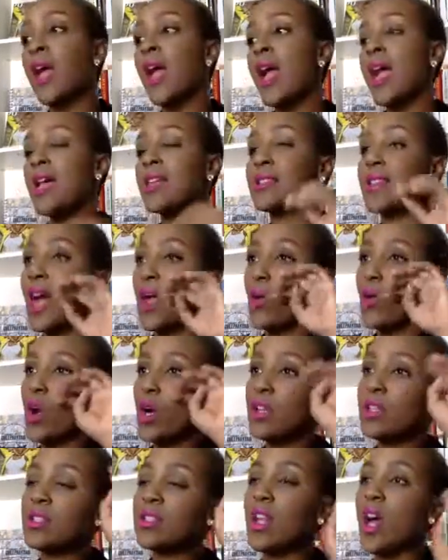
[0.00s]
is I
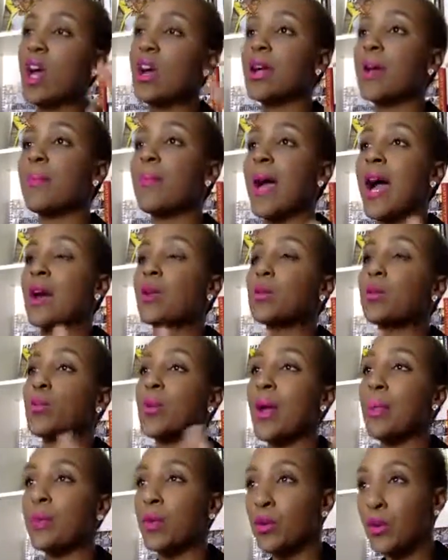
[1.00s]
want to talk about
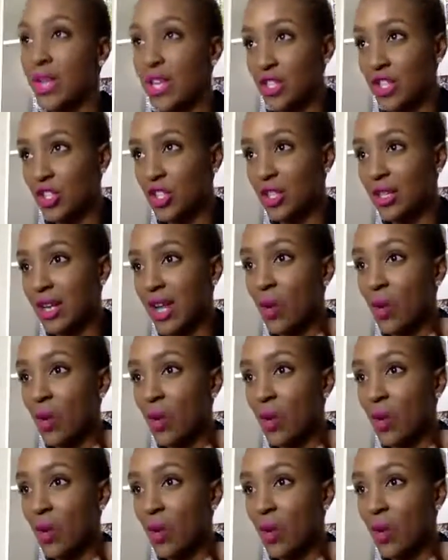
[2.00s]
preparation.